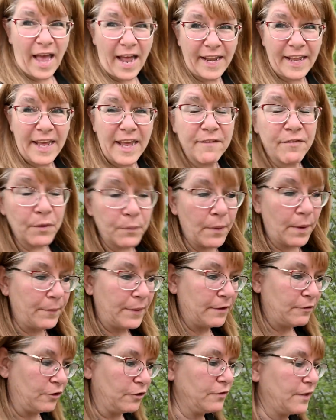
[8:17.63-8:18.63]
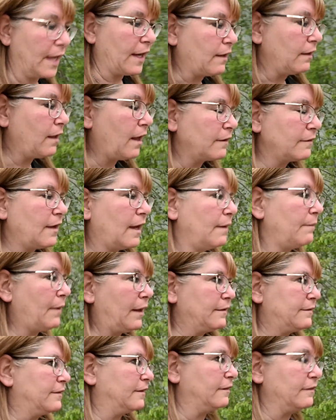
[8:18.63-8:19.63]
And even when we do take a long time,
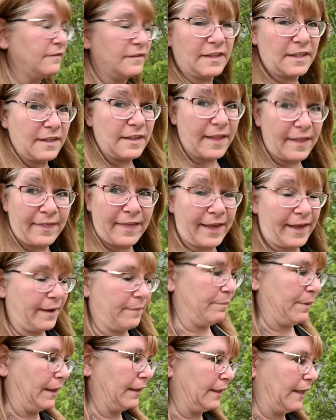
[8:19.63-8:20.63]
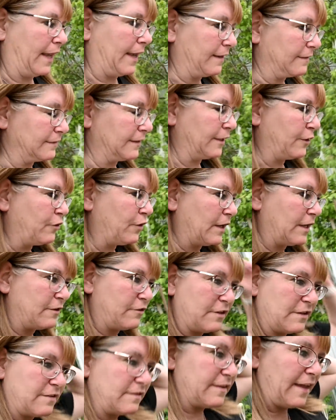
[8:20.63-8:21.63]
I still see that they get belly aches. Like, you can
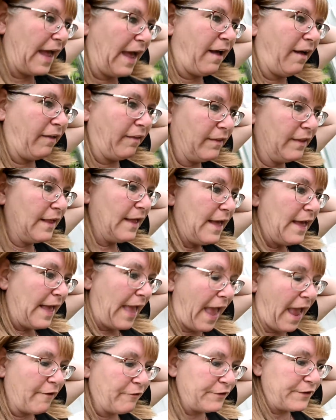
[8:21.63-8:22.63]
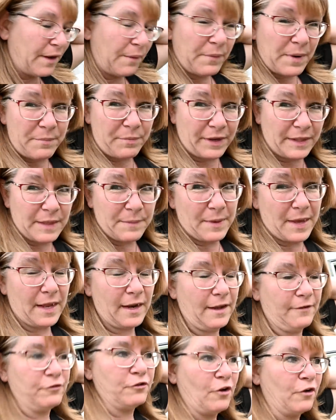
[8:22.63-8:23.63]
just tell. Every time we bring them
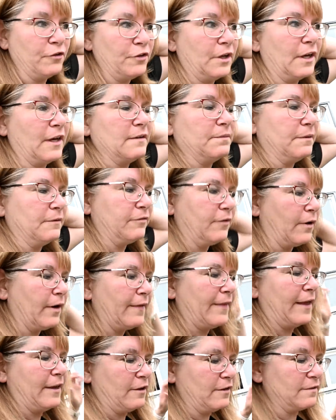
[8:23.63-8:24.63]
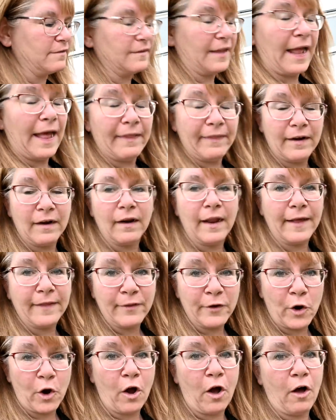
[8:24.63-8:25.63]
in, I've shown you guys before, they just stand there like
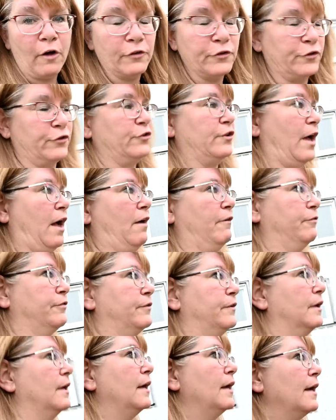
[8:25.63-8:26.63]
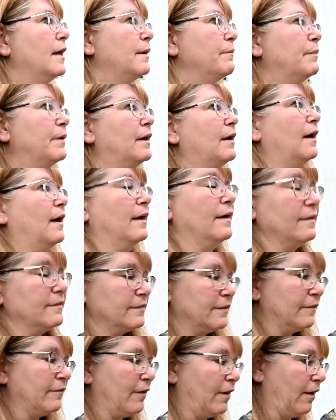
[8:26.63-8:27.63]
they're all stuffed because
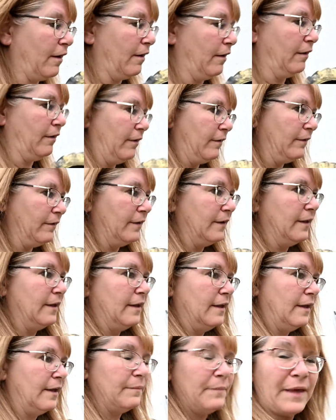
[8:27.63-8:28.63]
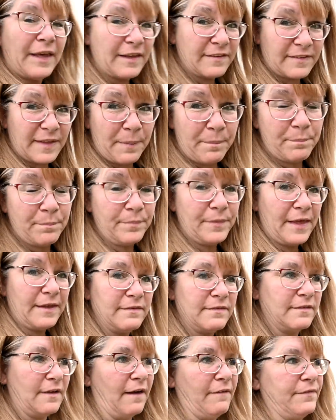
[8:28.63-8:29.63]
they
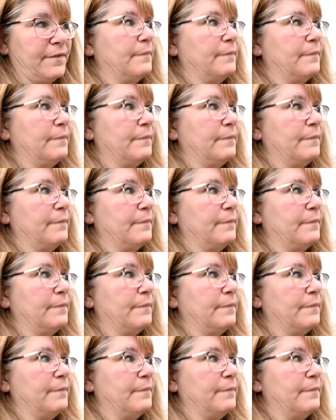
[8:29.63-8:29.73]
stuffed